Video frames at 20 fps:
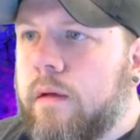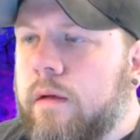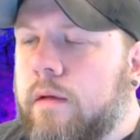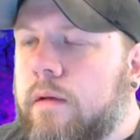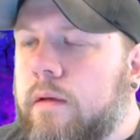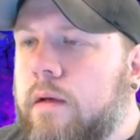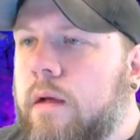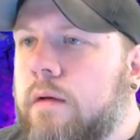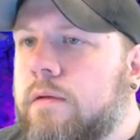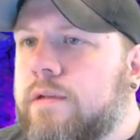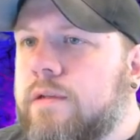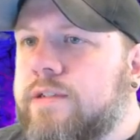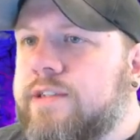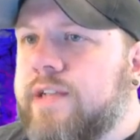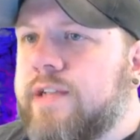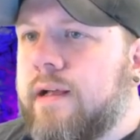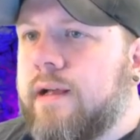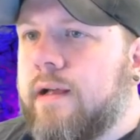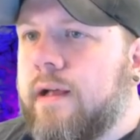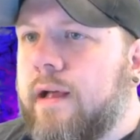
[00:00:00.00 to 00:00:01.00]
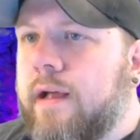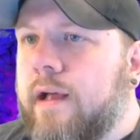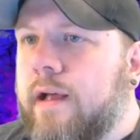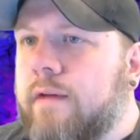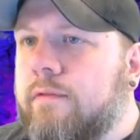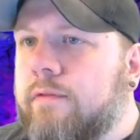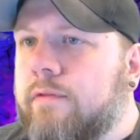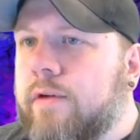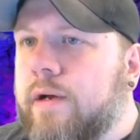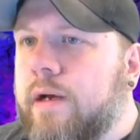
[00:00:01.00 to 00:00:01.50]
Notice that
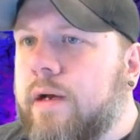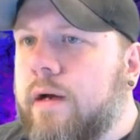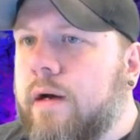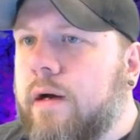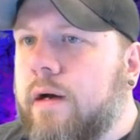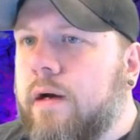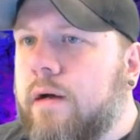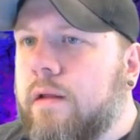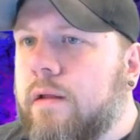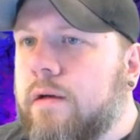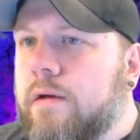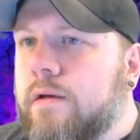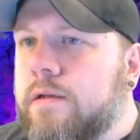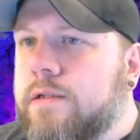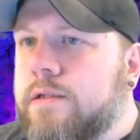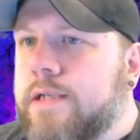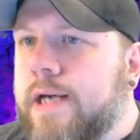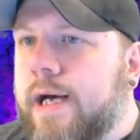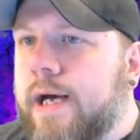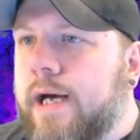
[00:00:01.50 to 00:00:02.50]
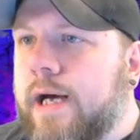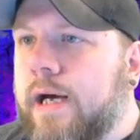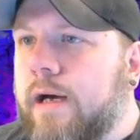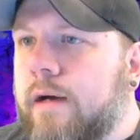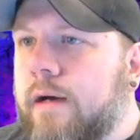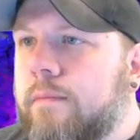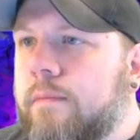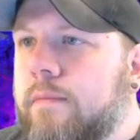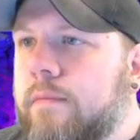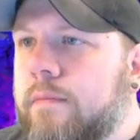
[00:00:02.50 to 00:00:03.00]
every other
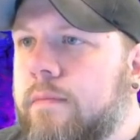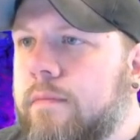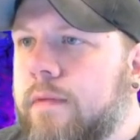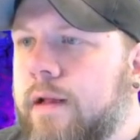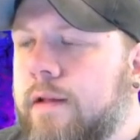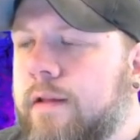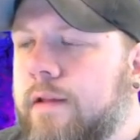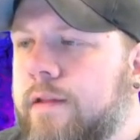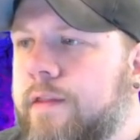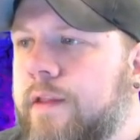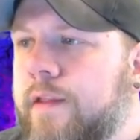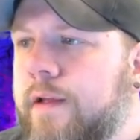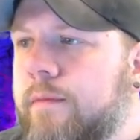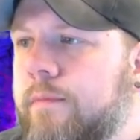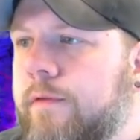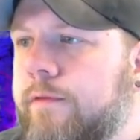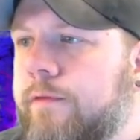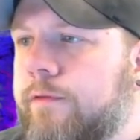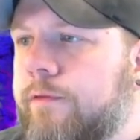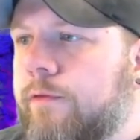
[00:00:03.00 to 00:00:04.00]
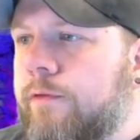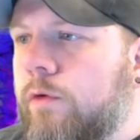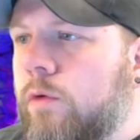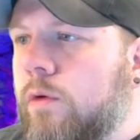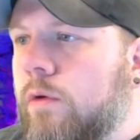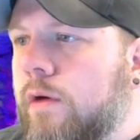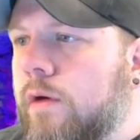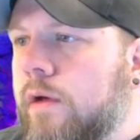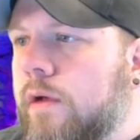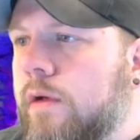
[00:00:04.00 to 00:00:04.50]
time the thing
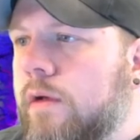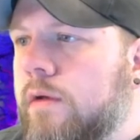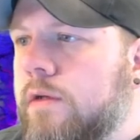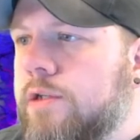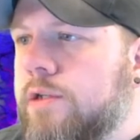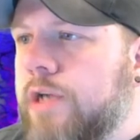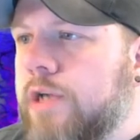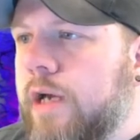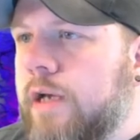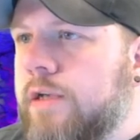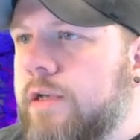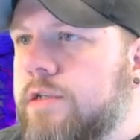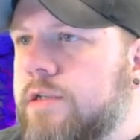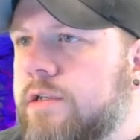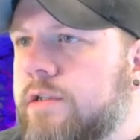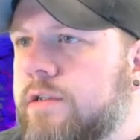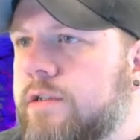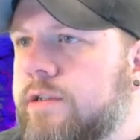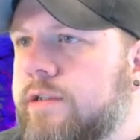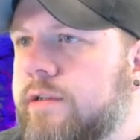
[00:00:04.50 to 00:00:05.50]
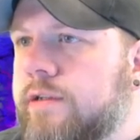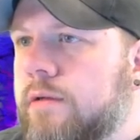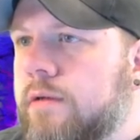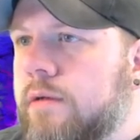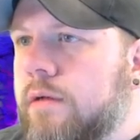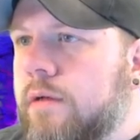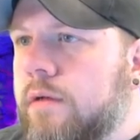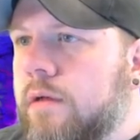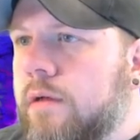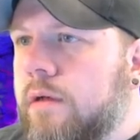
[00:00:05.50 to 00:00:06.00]
before it changes,
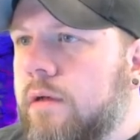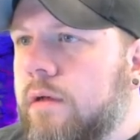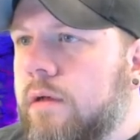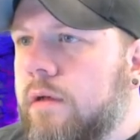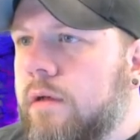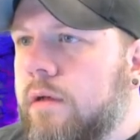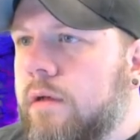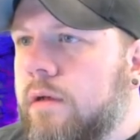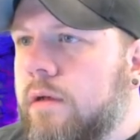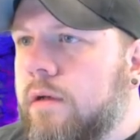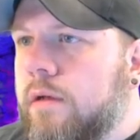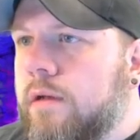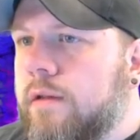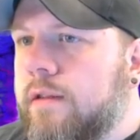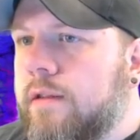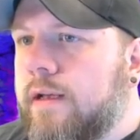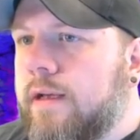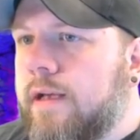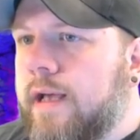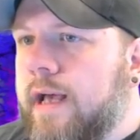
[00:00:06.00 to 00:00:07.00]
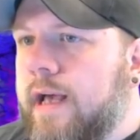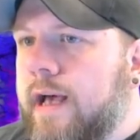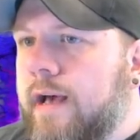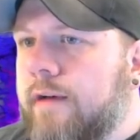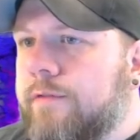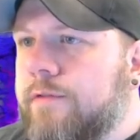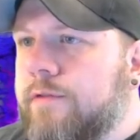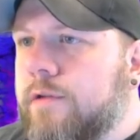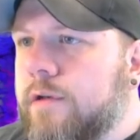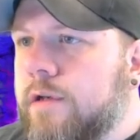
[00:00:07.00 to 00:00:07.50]
the thing
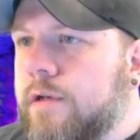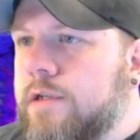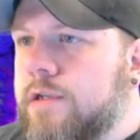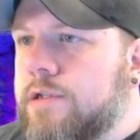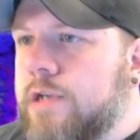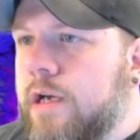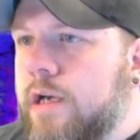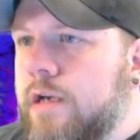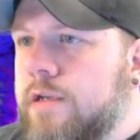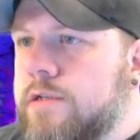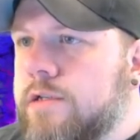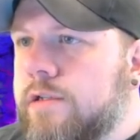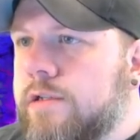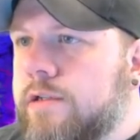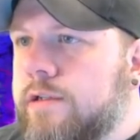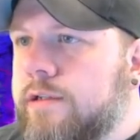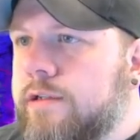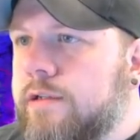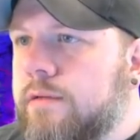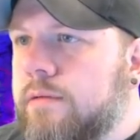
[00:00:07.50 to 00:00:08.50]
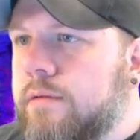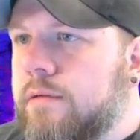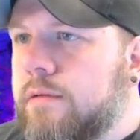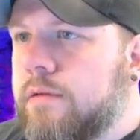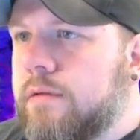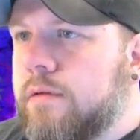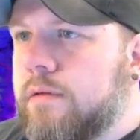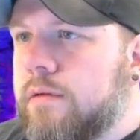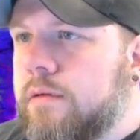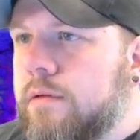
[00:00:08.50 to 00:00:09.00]
after it changes.
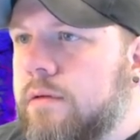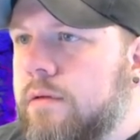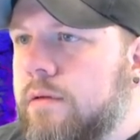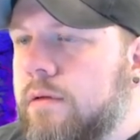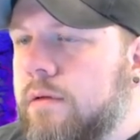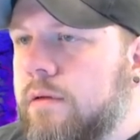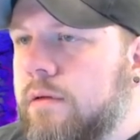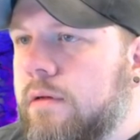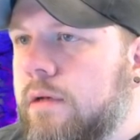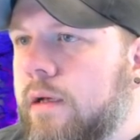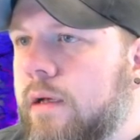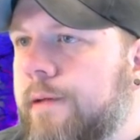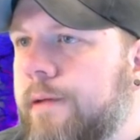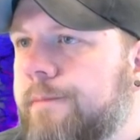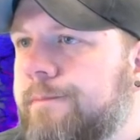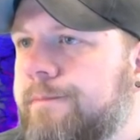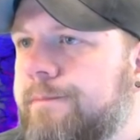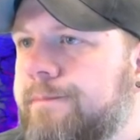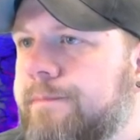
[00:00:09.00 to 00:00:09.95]
Okay.